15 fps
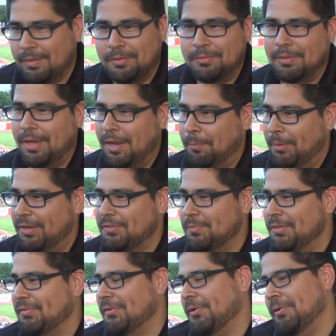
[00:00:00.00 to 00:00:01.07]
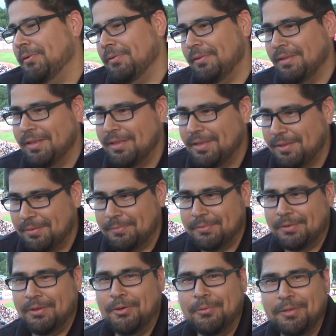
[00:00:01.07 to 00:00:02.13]
you know. God bless me, so
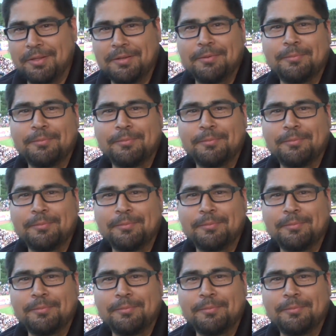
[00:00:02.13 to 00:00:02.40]
to go with it.